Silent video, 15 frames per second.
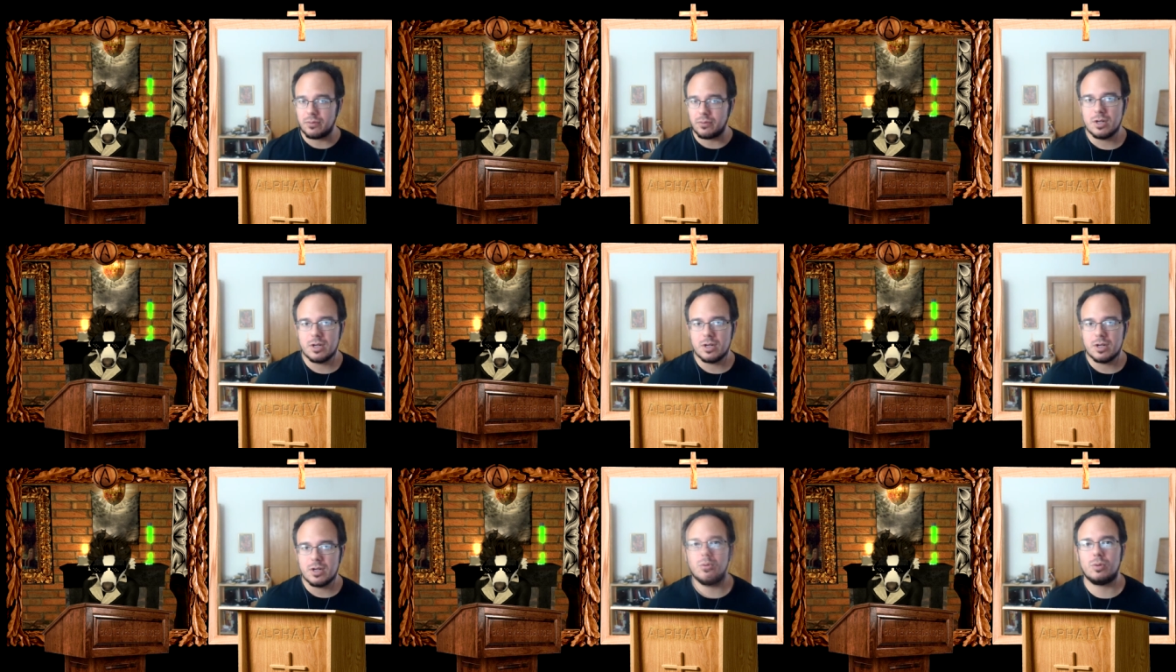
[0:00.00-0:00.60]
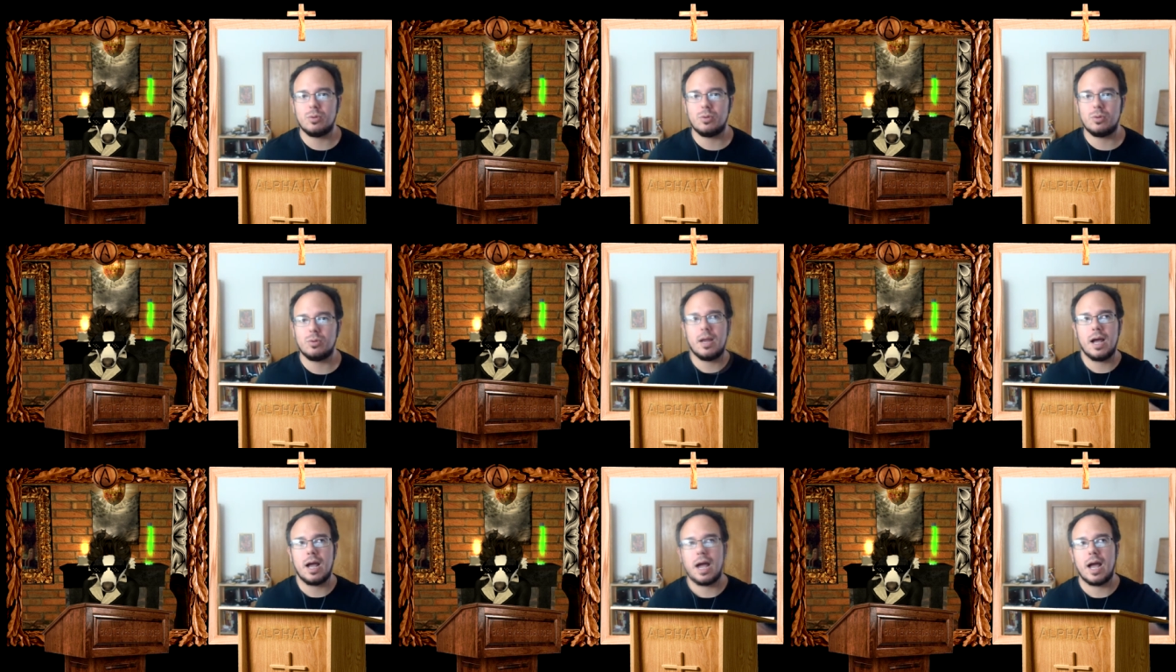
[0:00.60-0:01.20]
Mm-hmm. So
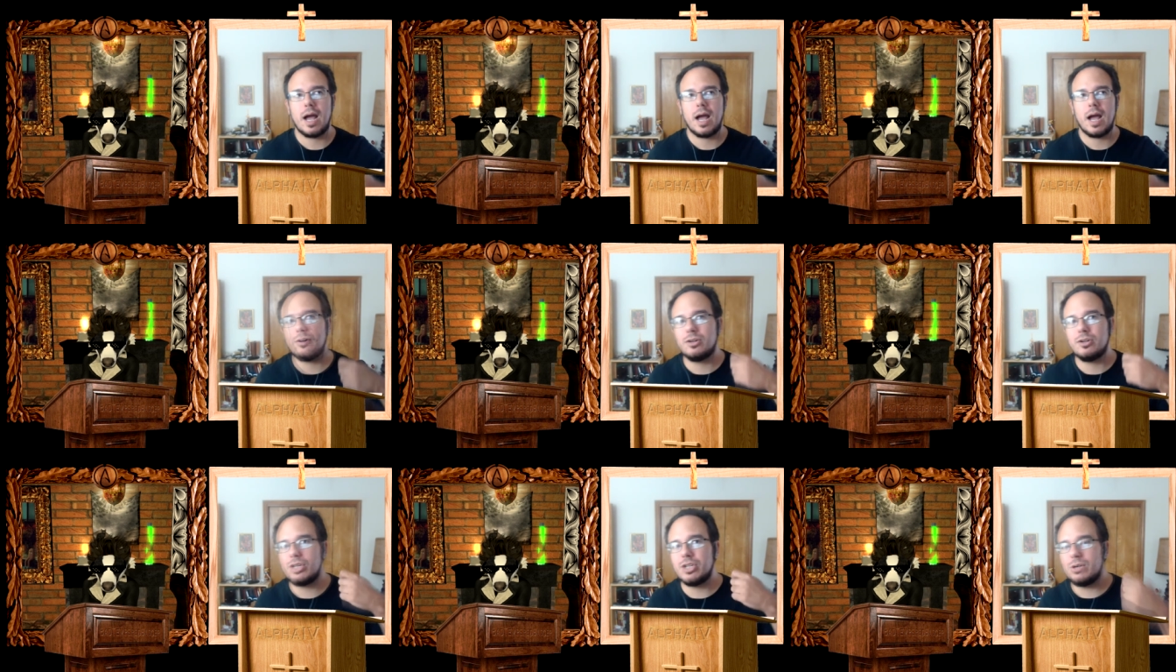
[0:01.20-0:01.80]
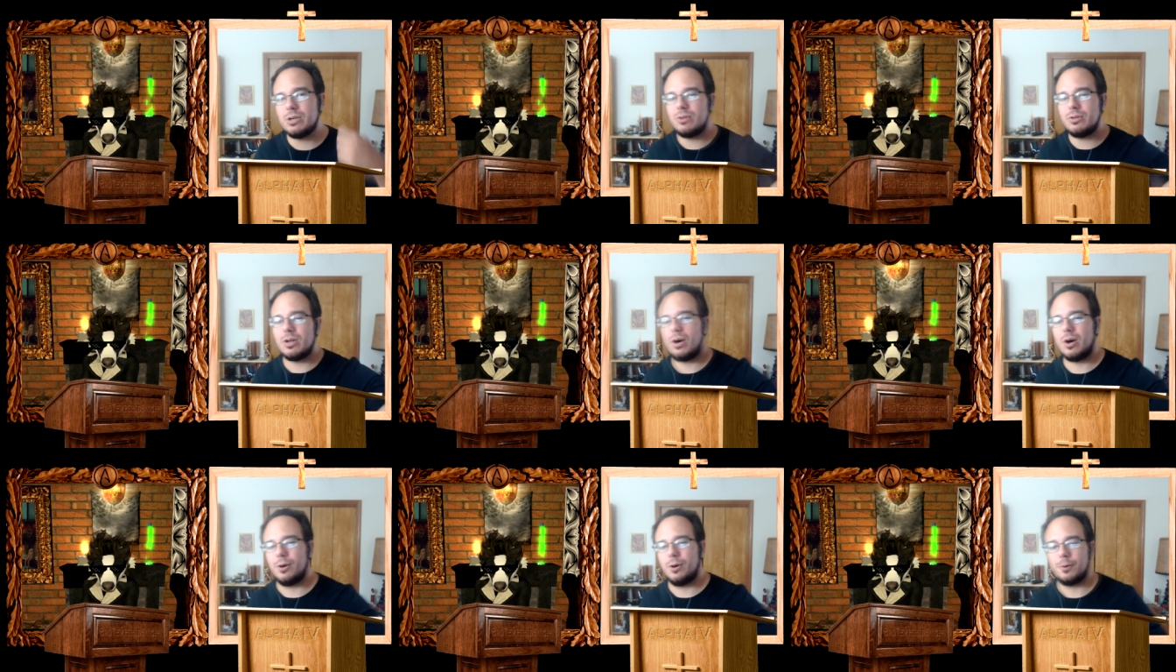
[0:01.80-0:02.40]
how do you
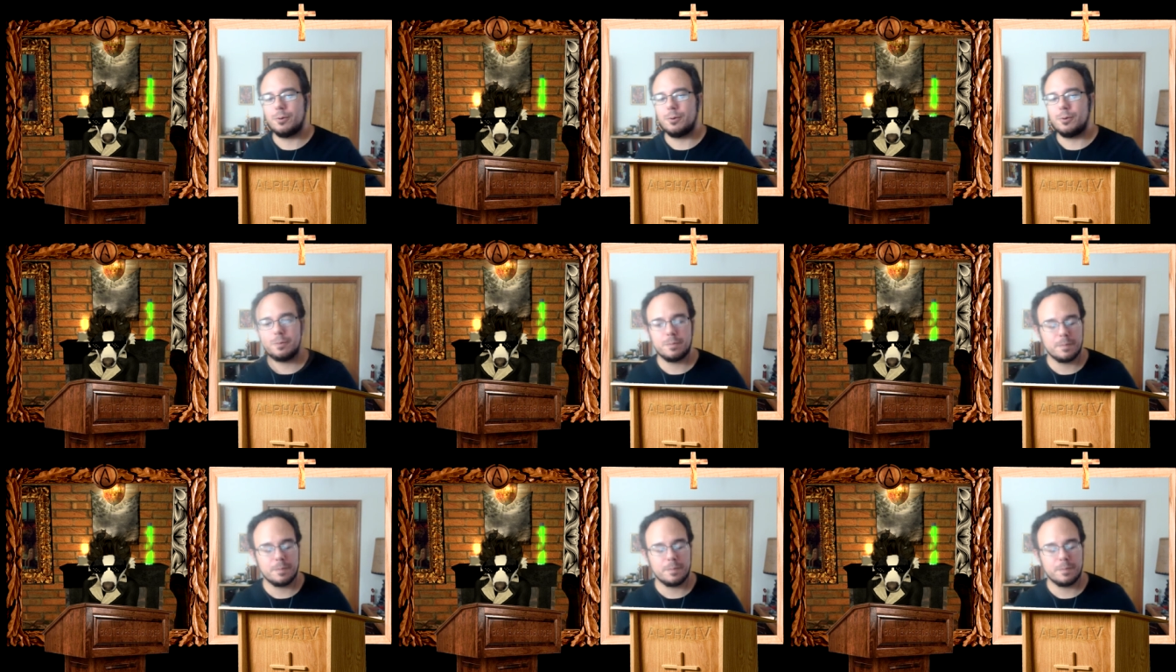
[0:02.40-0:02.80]
know,